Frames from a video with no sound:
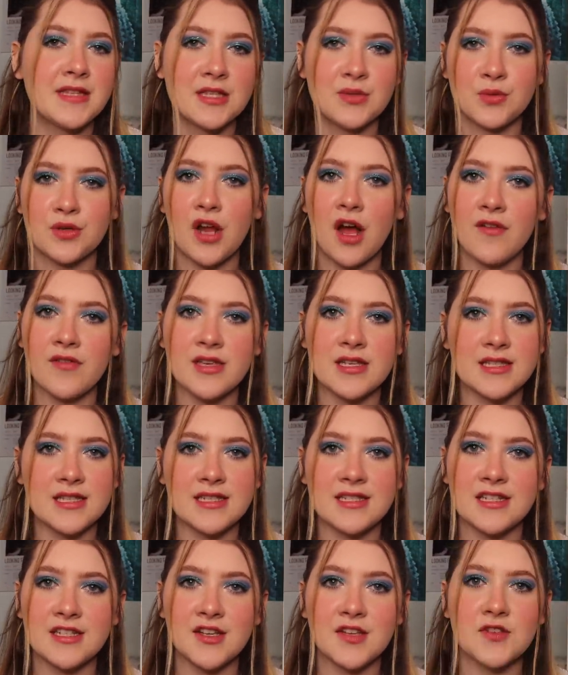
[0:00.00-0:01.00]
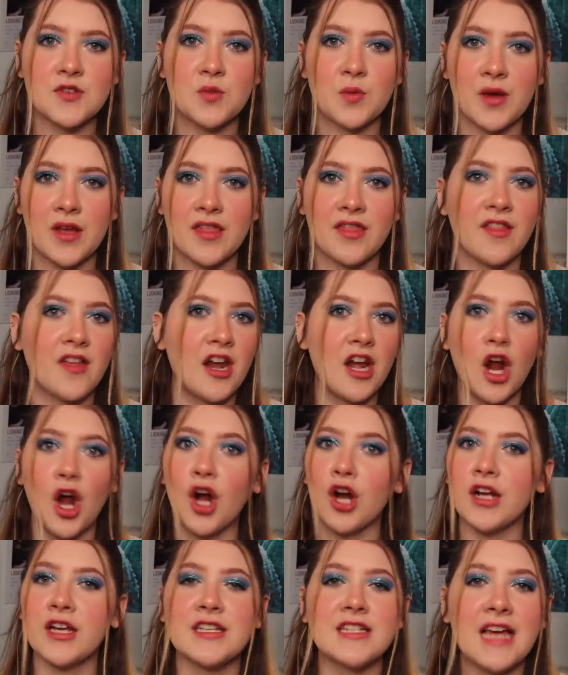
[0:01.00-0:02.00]
This one obviously deals with an
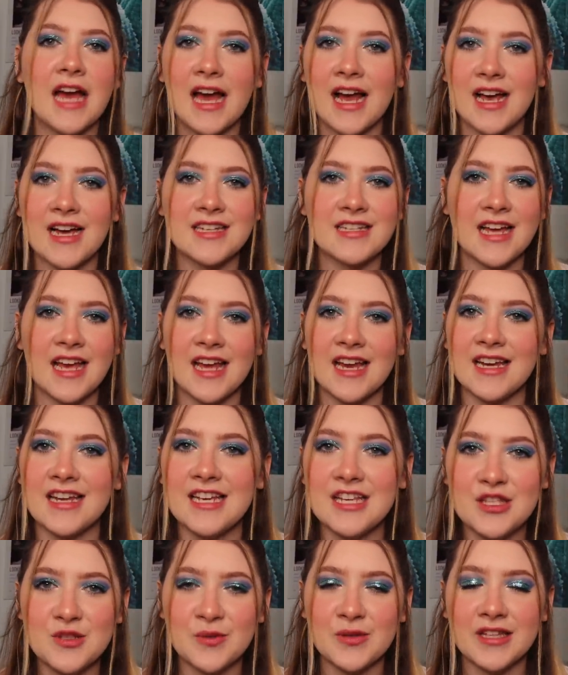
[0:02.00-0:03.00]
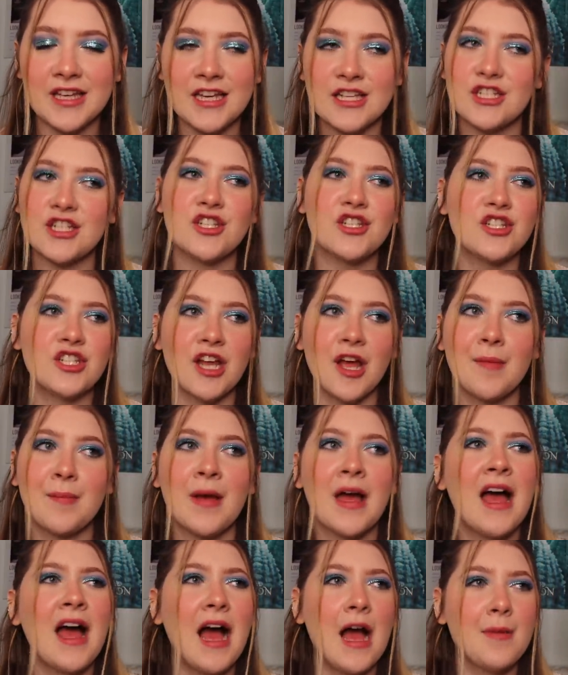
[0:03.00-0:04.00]
architect and his
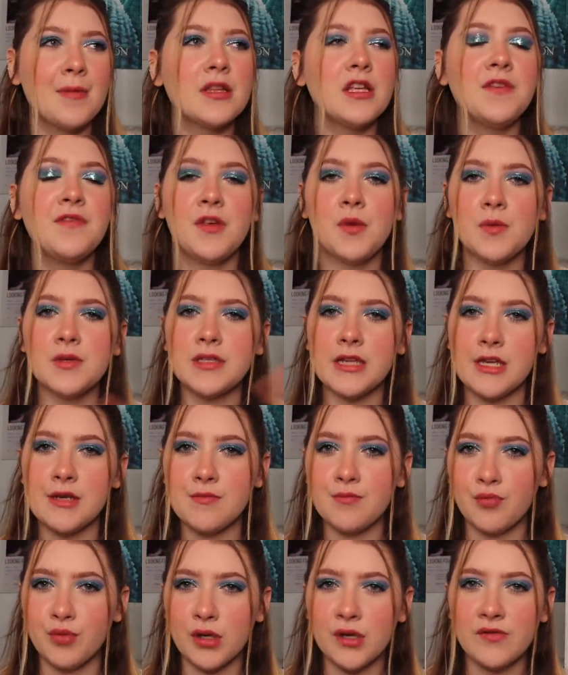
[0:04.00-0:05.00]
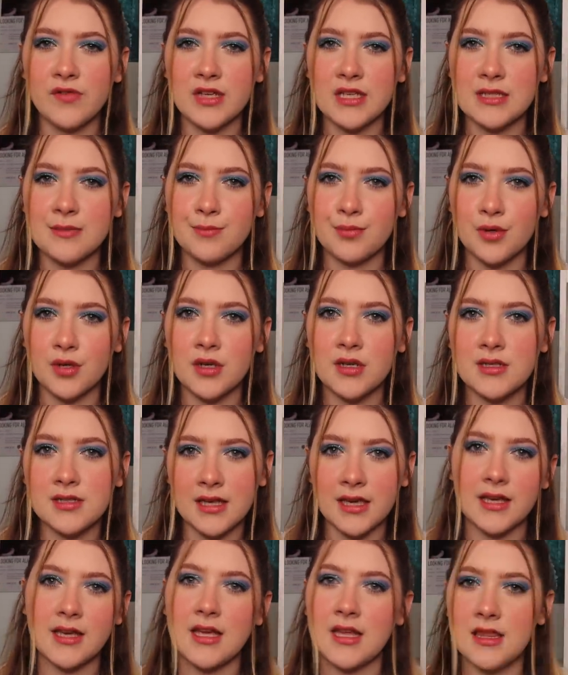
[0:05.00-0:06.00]
relationship. I believe he was in previous books,
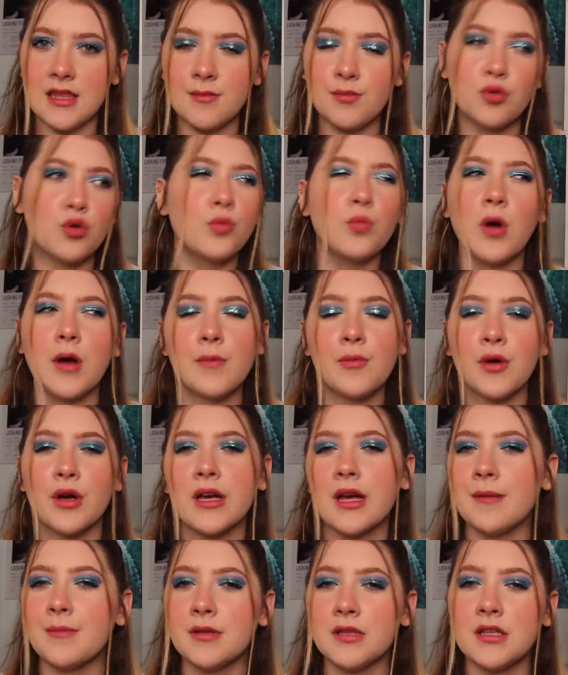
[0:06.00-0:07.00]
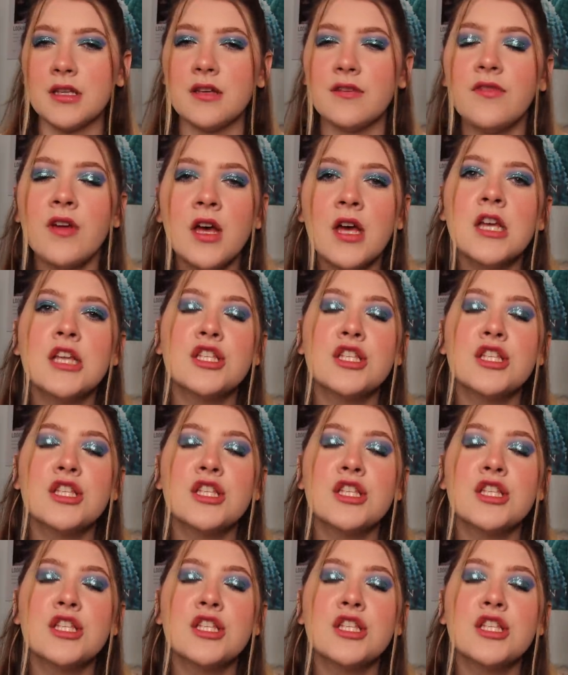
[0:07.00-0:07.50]
like in the Pool Boy book, I believe.